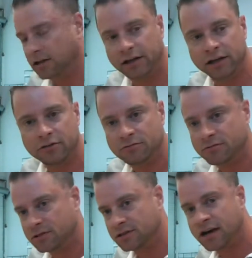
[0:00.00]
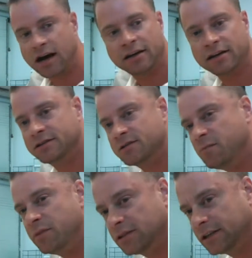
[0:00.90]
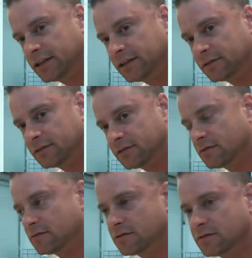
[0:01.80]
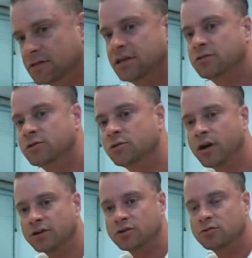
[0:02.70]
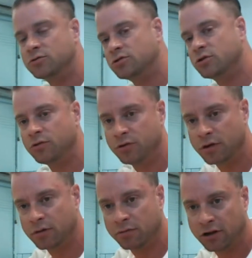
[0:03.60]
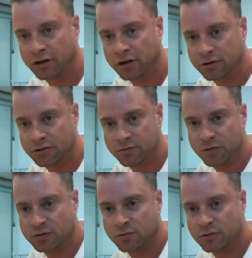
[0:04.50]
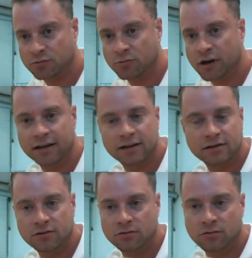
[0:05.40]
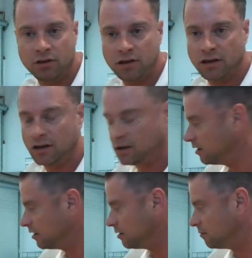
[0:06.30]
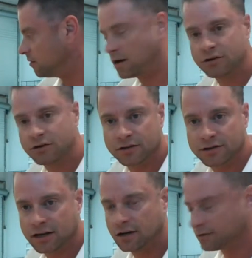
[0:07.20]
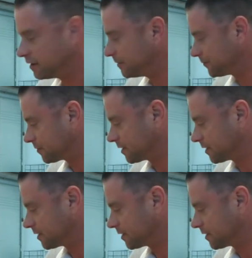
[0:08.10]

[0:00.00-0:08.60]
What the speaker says: The Cleo does not. It is a built-in CO2 module, so you can plug your disposables right into the monitor itself.